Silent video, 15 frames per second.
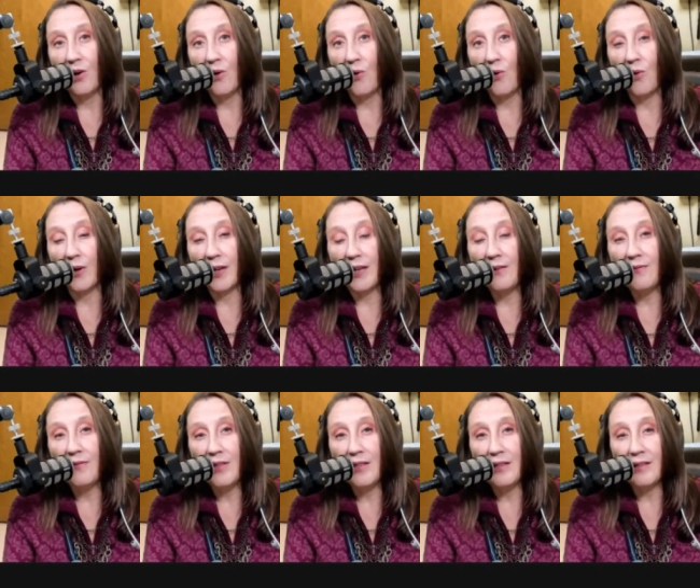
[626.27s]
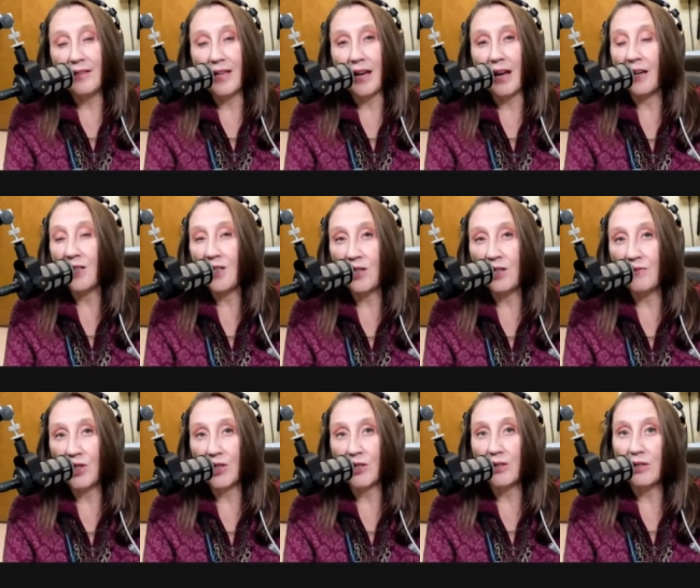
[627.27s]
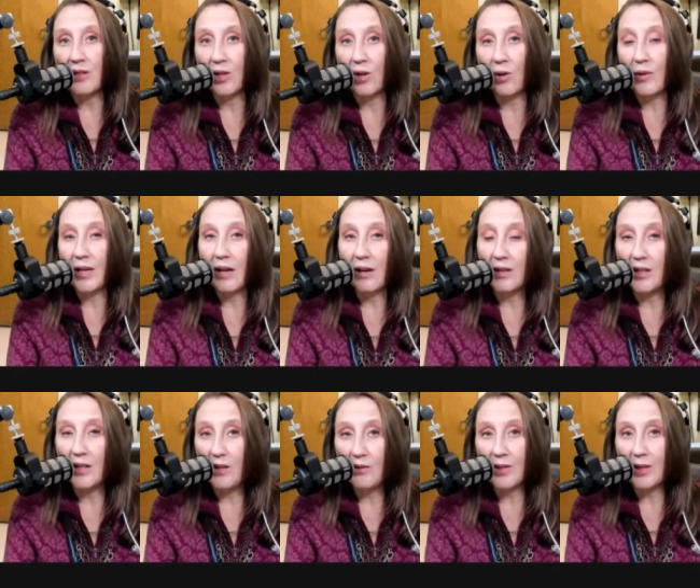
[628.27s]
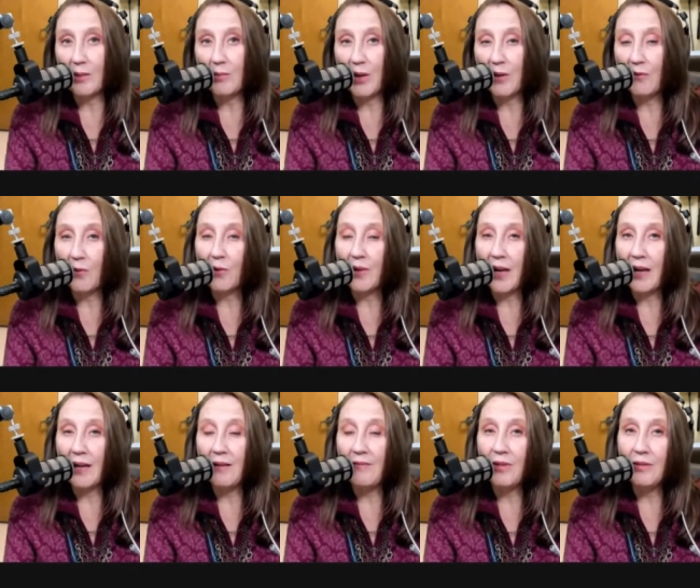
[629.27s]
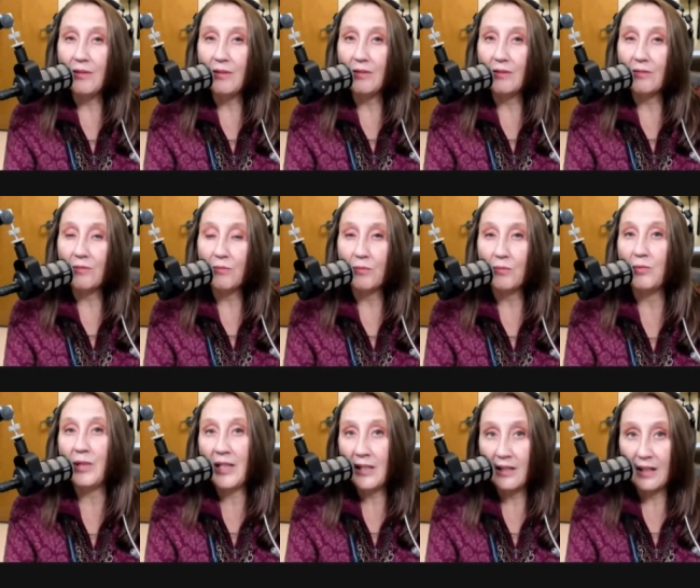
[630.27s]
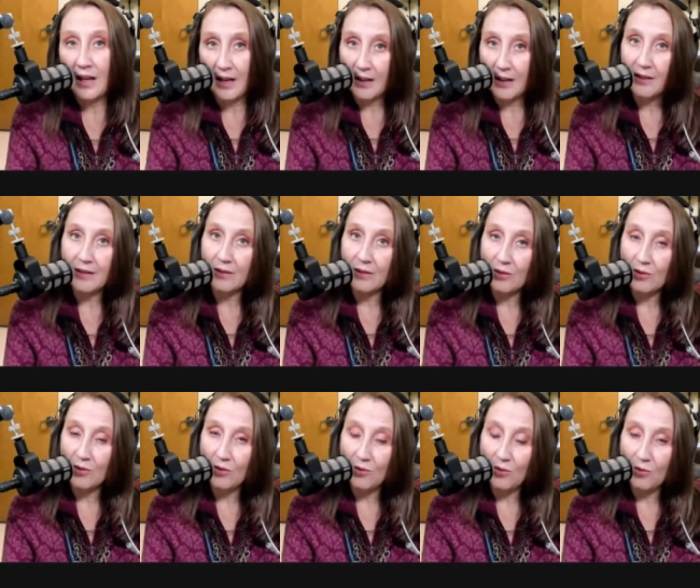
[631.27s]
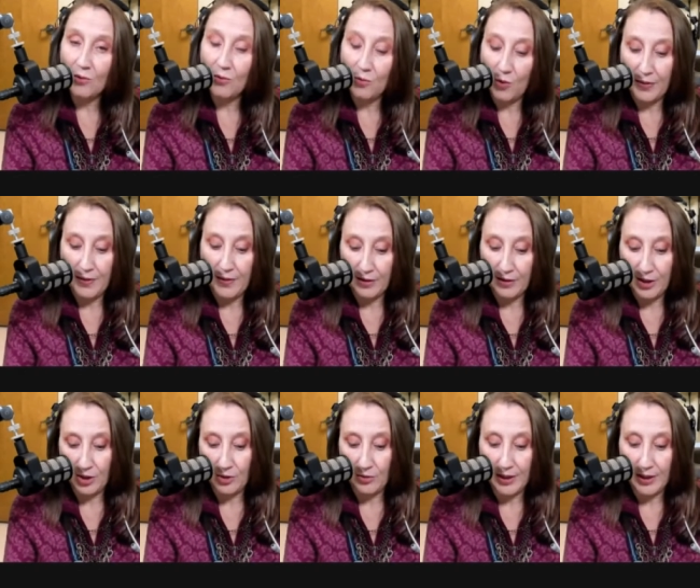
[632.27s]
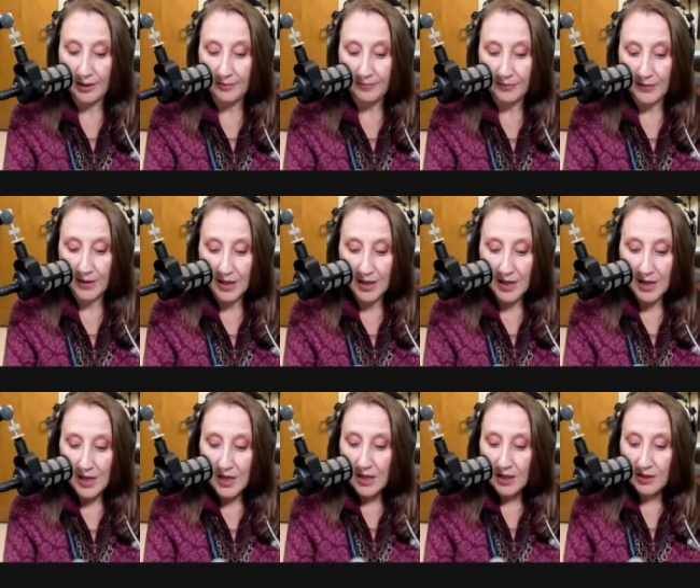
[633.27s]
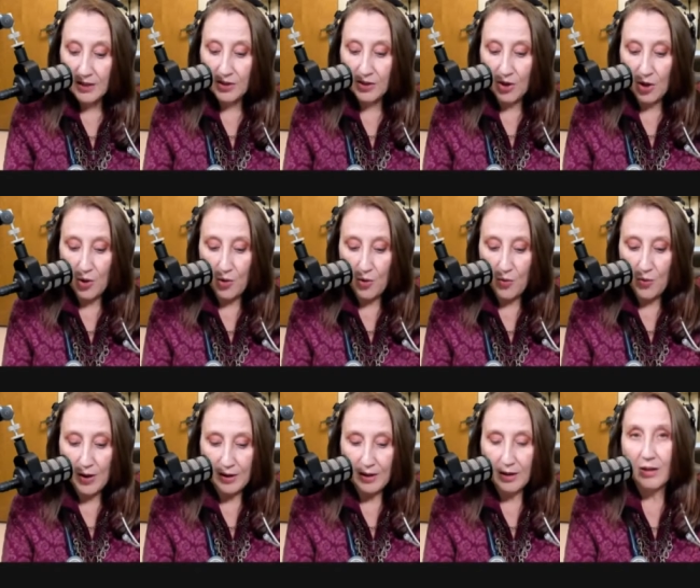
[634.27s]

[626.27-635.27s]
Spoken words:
or even the action of just going out and using before they even realize what they're doing. So,